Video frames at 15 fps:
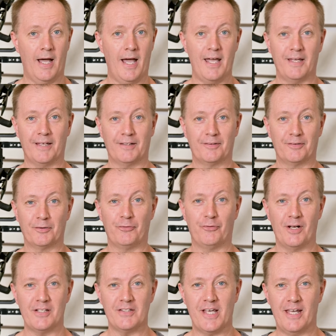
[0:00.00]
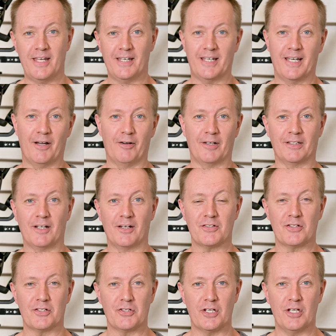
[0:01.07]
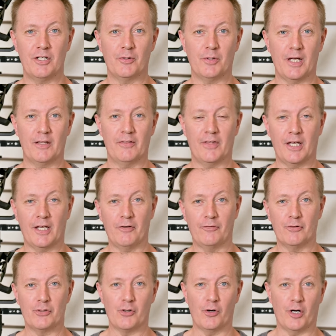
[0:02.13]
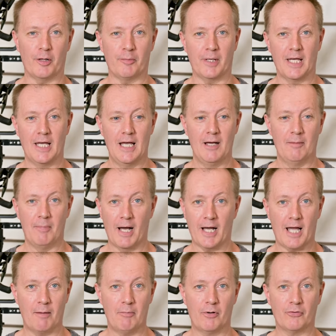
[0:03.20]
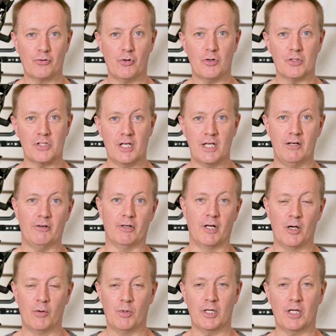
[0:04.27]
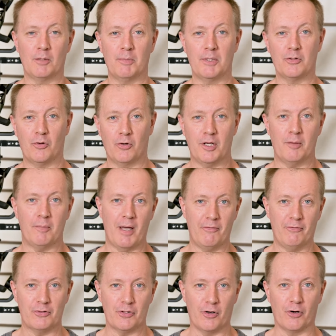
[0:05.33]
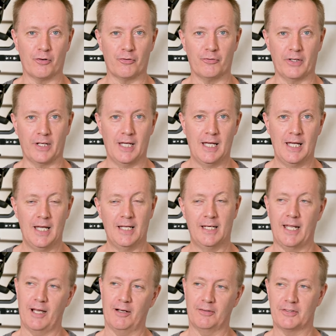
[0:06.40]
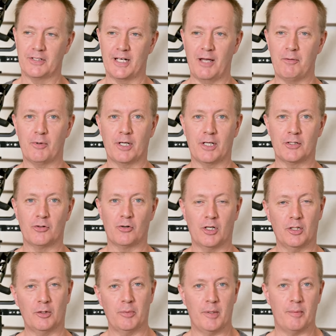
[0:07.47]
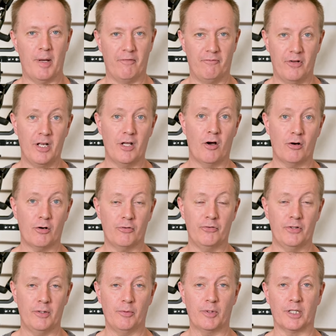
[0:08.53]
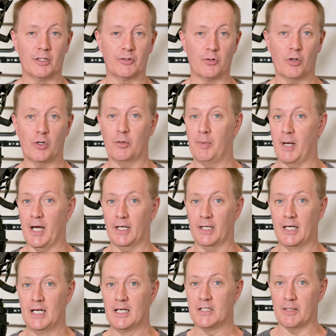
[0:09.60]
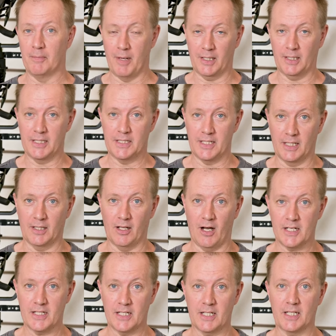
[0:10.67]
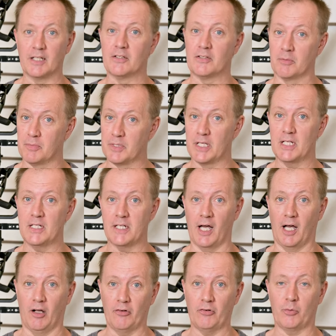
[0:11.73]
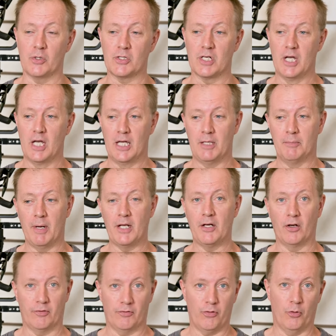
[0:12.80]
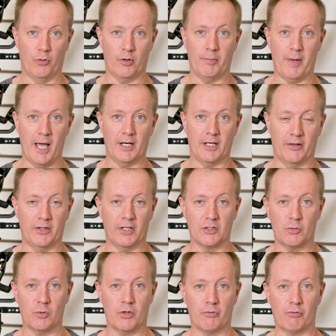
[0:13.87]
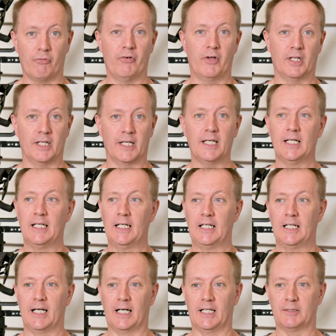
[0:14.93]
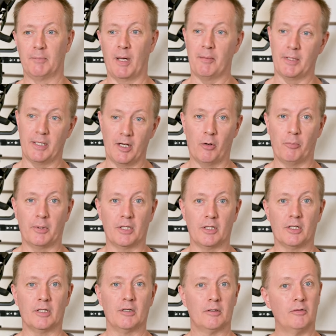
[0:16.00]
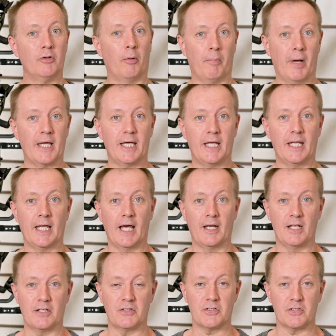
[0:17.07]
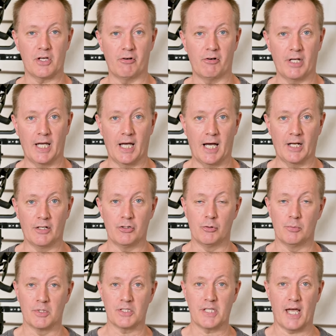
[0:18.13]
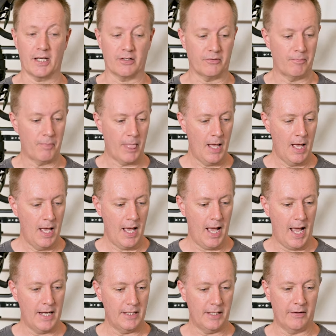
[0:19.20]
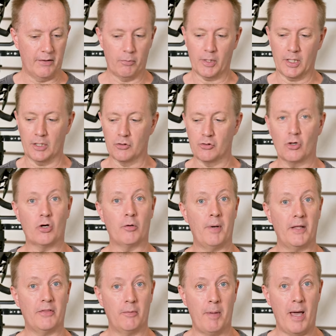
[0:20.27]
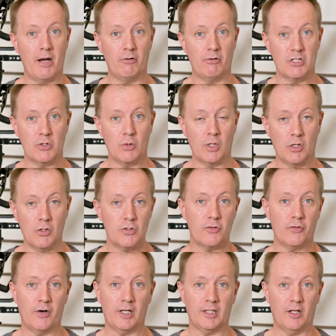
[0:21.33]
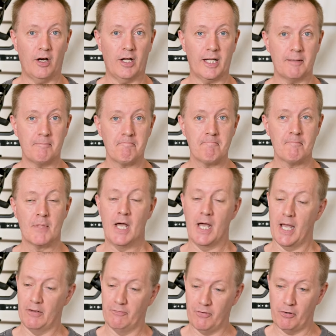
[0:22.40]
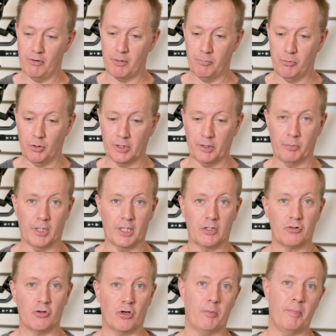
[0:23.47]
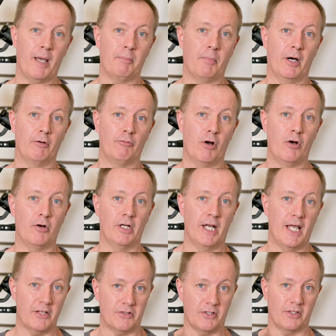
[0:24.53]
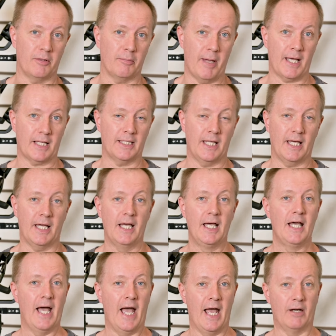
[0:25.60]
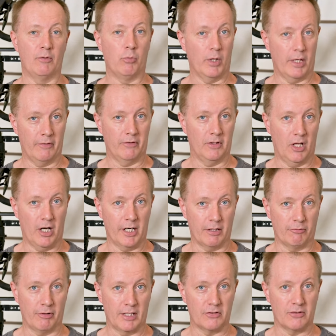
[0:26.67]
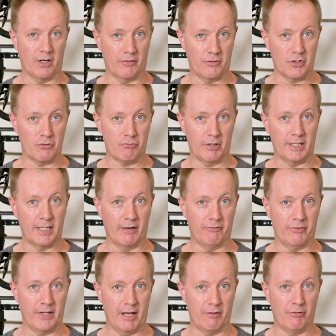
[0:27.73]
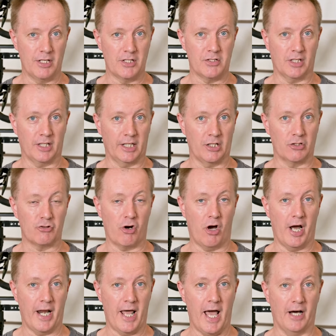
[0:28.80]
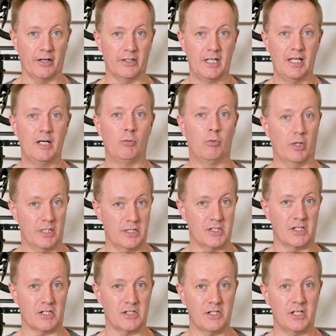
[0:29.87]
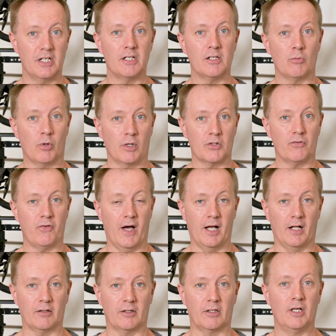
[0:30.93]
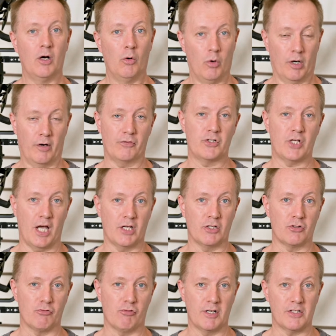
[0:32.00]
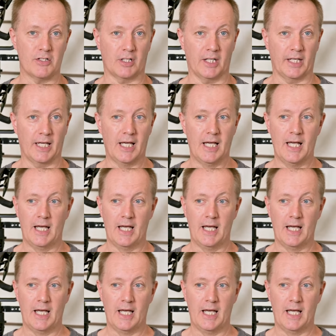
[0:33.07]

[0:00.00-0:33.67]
Hey, good friends, how you going? Nice to see you again. Thank you for joining me. Mark Hummer, of course, here, and we're going to be talking about photography. Now, today we're going to talk a little bit about videography. We're going to talk about some LED lighting and some details which you may not have thought about, and I think it's worth revealing, as uh, maybe helping you not make any unnecessary, uh, undue mistakes. And uh, then we're going to talk about the batteries you use for our lighting. And very importantly, we're going to talk about my Ronin S at the back there and whatever lighting rigs that I've just rigged up for that recently and tried out, what has succeeded and what has failed and what I've changed recently.